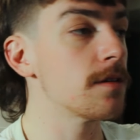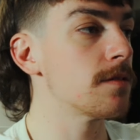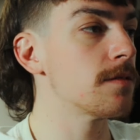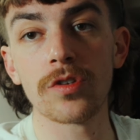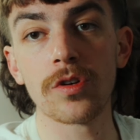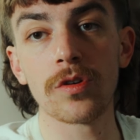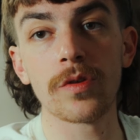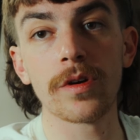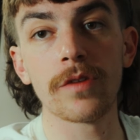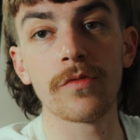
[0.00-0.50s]

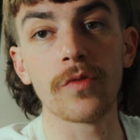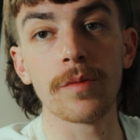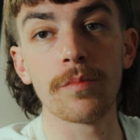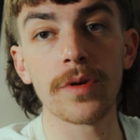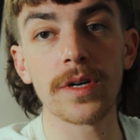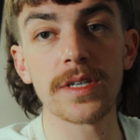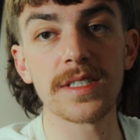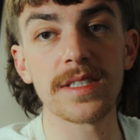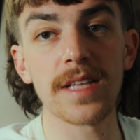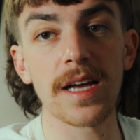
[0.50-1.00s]
So if we
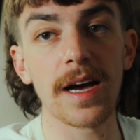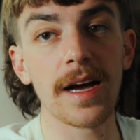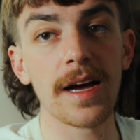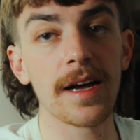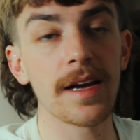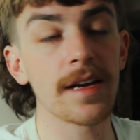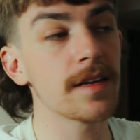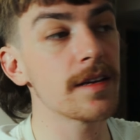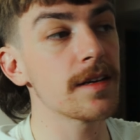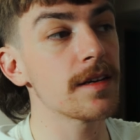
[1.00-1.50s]
press the
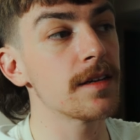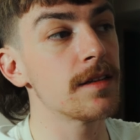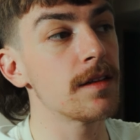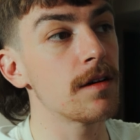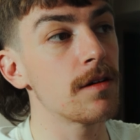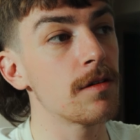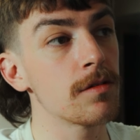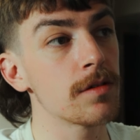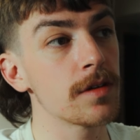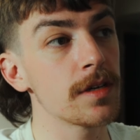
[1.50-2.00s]
I and
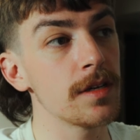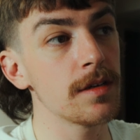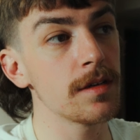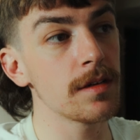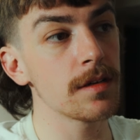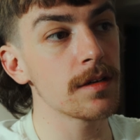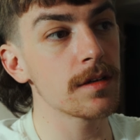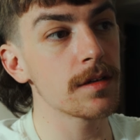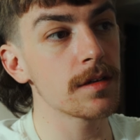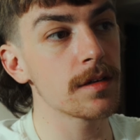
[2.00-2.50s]
the O key,
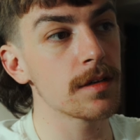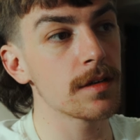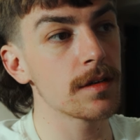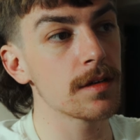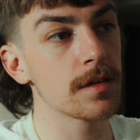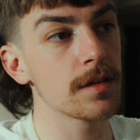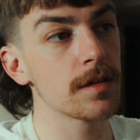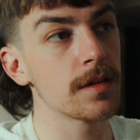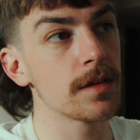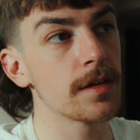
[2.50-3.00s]

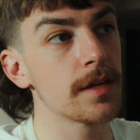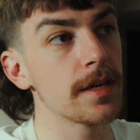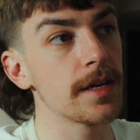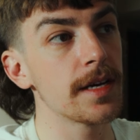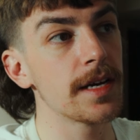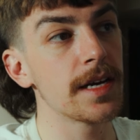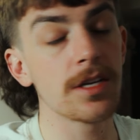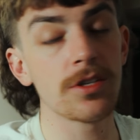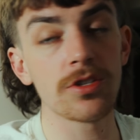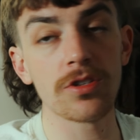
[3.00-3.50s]

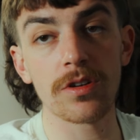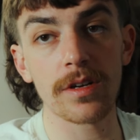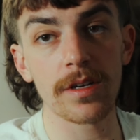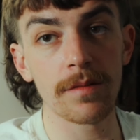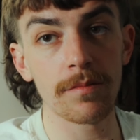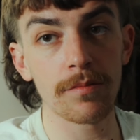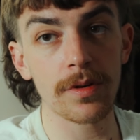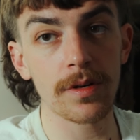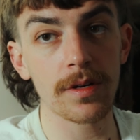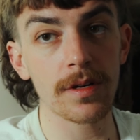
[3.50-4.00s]
it has our
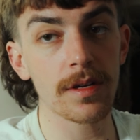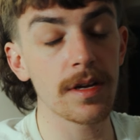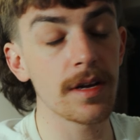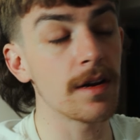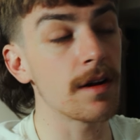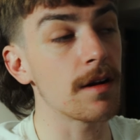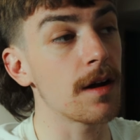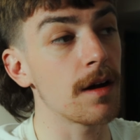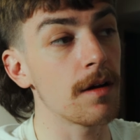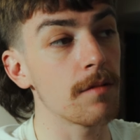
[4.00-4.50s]
input
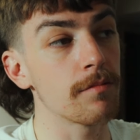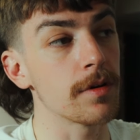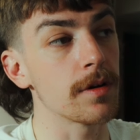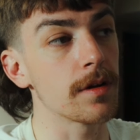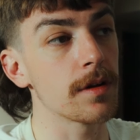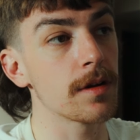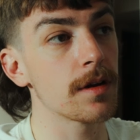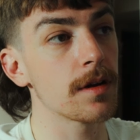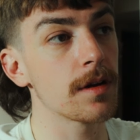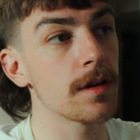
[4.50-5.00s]
and our
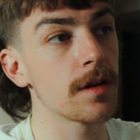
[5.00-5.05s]
output.